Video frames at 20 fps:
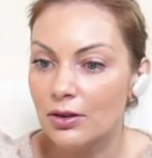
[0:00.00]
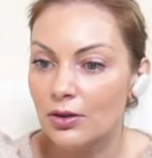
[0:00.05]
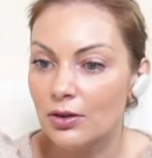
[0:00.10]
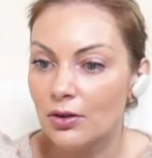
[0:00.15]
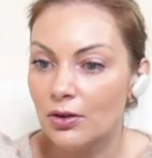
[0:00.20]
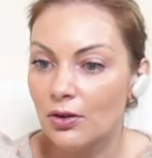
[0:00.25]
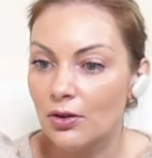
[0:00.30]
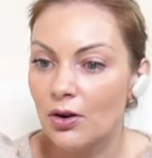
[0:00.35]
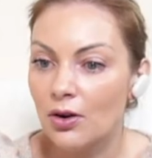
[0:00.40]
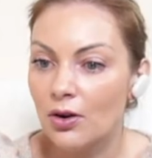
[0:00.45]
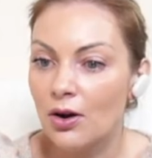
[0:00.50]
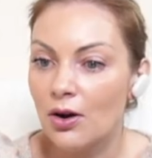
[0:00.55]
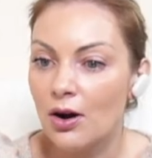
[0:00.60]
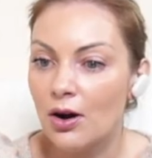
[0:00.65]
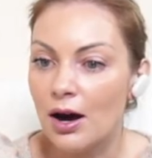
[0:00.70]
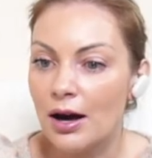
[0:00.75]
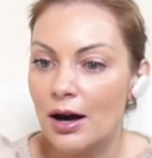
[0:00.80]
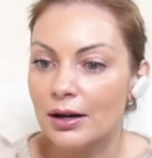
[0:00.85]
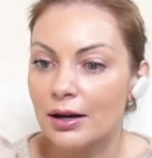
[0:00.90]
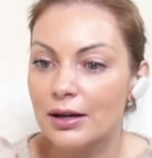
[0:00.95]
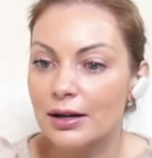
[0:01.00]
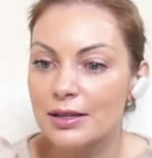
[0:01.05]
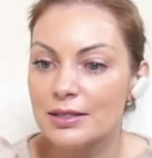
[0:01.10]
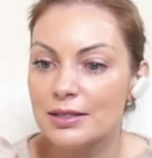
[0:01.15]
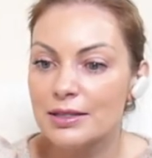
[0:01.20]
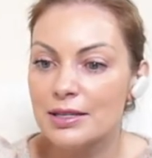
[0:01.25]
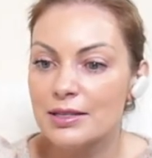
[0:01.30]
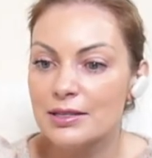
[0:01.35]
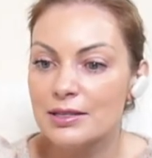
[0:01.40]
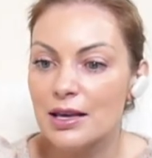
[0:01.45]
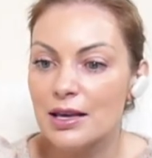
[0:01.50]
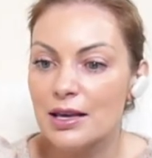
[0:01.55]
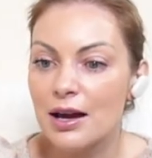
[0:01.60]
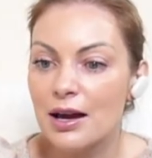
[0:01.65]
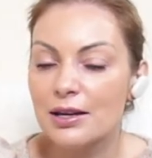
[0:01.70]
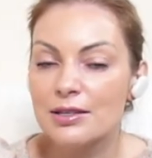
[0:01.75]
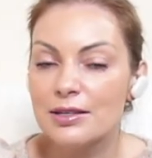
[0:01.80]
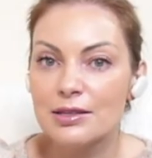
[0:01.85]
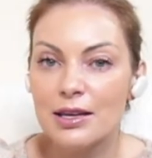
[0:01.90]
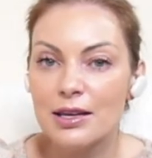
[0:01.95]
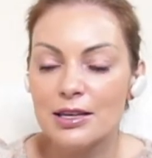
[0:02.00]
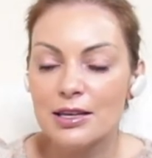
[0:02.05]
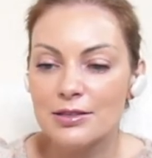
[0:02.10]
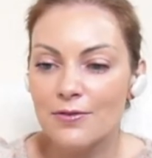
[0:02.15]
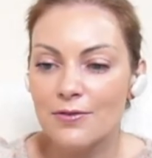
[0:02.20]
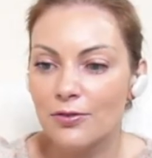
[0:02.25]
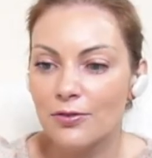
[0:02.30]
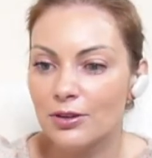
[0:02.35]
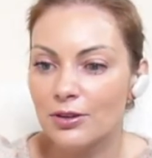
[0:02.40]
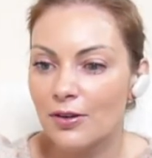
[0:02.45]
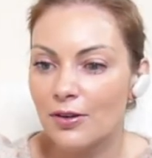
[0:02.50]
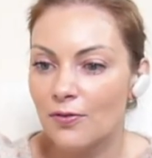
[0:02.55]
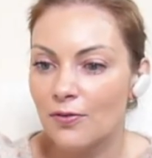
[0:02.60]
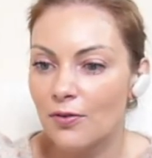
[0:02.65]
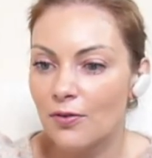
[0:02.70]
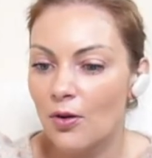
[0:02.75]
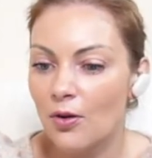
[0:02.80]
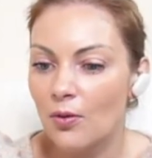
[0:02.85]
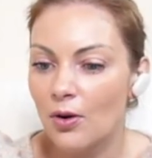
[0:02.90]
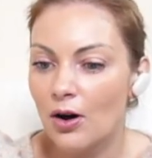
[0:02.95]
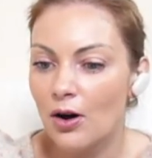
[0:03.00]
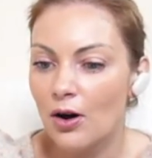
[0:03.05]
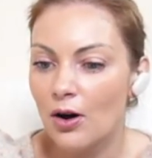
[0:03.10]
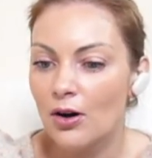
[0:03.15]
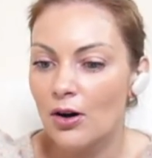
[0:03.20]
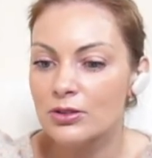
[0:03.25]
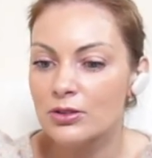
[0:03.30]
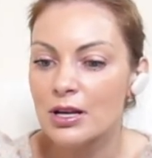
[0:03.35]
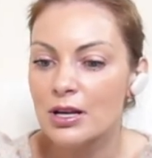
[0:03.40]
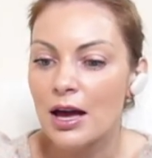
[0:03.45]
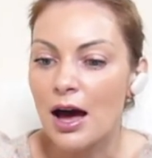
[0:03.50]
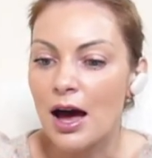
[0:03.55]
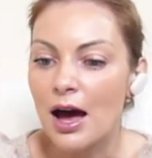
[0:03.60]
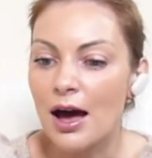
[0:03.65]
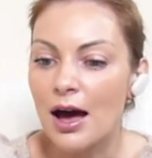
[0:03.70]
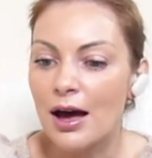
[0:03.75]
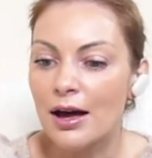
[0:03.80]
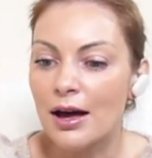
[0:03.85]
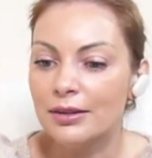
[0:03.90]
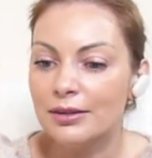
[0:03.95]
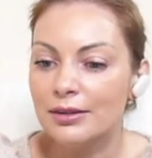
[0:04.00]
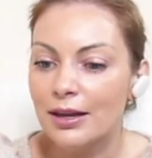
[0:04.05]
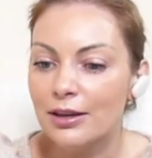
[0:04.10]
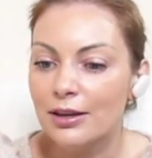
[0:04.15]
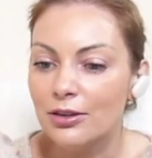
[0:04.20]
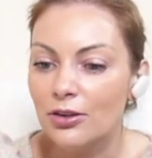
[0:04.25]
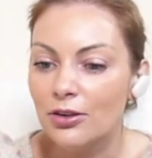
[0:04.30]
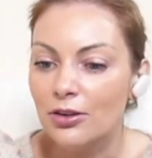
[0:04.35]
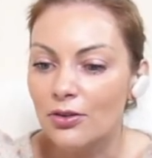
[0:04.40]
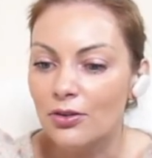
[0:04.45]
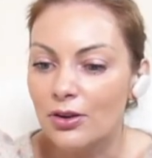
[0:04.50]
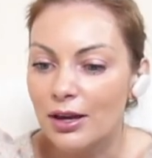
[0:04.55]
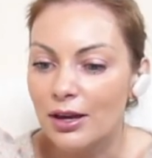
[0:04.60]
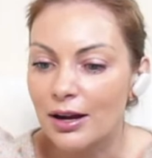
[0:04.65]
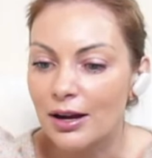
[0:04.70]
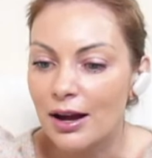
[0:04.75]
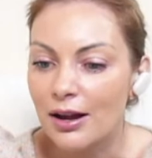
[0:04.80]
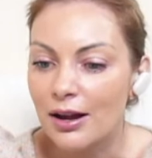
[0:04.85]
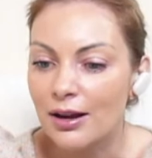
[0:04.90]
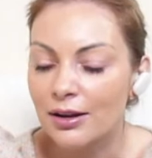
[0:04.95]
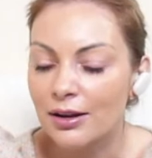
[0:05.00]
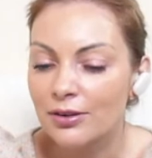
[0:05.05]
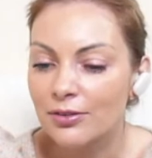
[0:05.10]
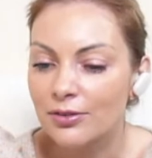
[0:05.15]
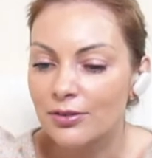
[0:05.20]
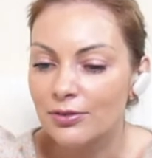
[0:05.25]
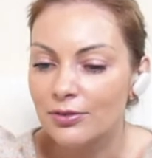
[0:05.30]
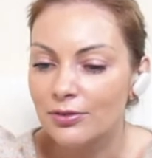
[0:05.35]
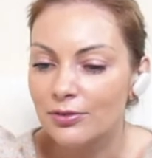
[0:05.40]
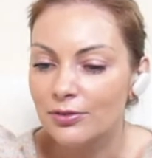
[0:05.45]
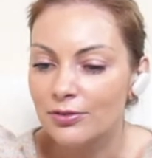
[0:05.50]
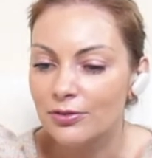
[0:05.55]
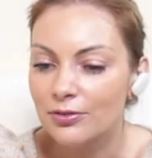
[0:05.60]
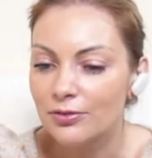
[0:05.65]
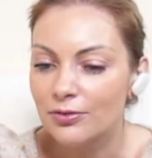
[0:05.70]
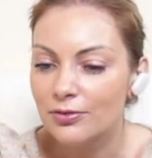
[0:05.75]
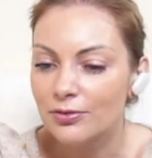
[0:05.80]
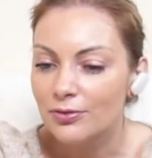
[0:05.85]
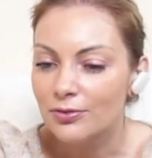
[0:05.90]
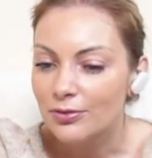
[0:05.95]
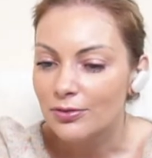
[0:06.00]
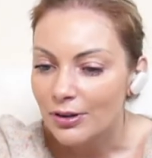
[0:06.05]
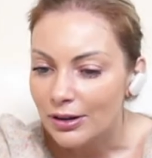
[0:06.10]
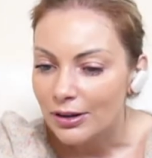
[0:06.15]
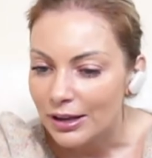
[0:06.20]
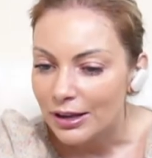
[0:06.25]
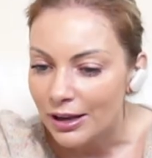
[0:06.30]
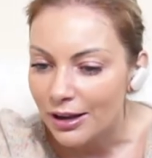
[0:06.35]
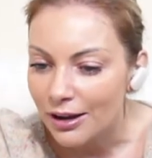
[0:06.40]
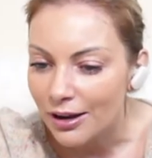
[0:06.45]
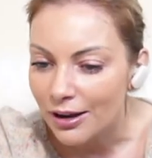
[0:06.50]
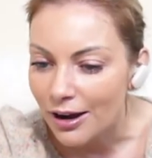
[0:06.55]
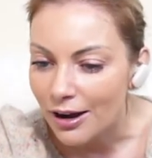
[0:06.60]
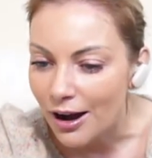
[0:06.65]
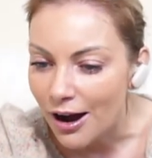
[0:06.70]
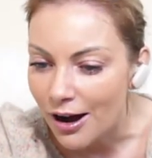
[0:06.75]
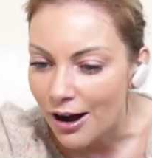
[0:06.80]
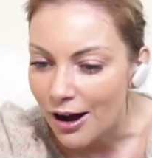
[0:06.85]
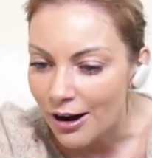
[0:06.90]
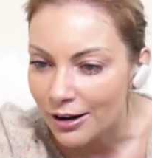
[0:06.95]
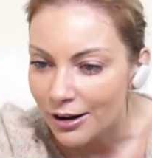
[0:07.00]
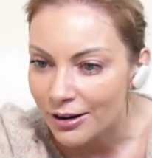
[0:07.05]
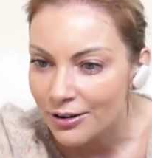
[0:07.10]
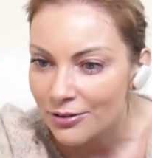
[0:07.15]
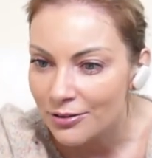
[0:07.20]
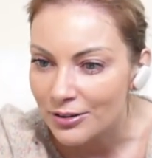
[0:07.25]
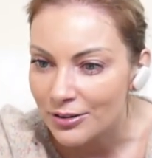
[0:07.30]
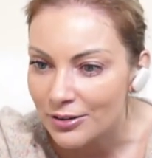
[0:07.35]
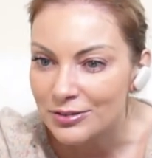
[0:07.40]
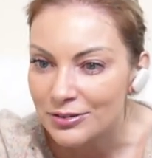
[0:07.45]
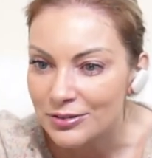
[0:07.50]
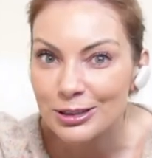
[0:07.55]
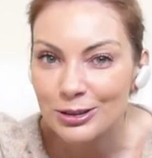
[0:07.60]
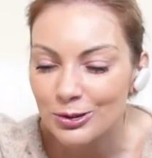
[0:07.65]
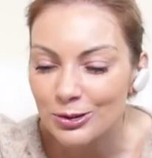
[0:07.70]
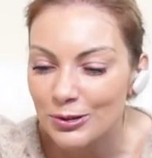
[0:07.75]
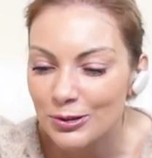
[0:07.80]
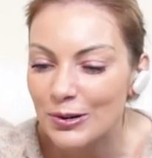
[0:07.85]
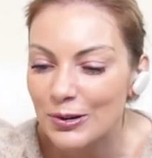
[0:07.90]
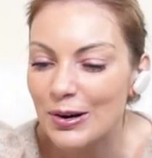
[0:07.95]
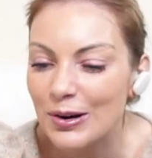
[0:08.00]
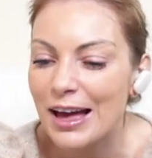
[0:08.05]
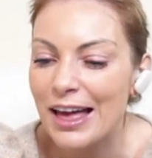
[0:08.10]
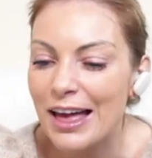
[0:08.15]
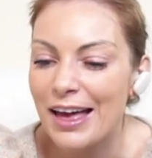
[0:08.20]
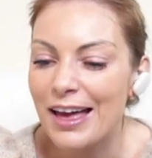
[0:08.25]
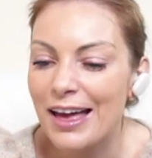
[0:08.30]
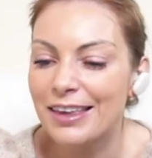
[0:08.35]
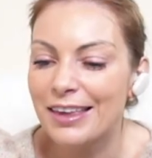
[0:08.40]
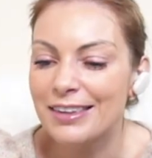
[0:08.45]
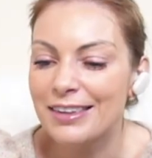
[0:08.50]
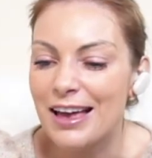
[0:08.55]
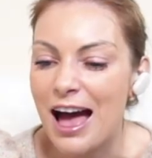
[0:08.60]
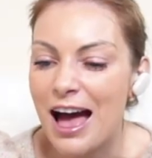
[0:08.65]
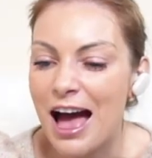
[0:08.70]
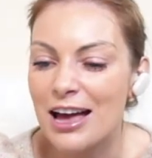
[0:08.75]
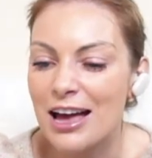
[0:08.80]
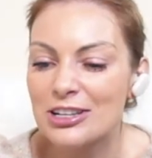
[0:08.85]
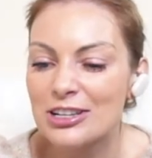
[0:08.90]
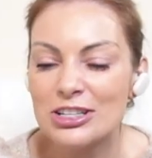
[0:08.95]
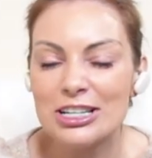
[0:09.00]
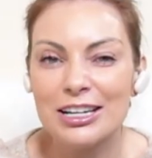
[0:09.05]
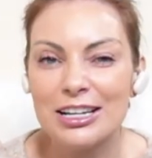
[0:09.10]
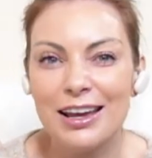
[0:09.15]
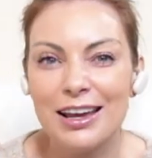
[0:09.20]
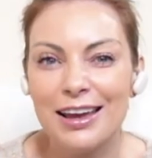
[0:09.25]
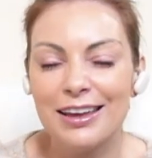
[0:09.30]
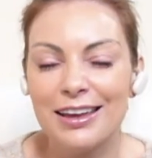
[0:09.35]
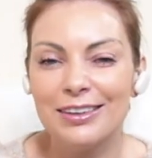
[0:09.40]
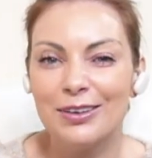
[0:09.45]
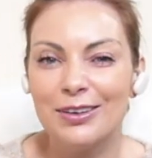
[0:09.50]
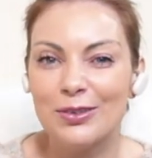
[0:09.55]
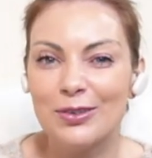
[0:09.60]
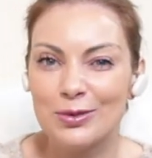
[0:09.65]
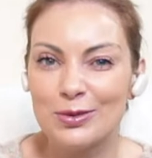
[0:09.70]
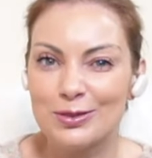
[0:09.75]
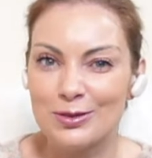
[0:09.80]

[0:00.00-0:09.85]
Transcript: Thank you, uh, Christy, Sarah, Stacy for the follows. Uh, thank you, Eli, ER52 and Ashlyn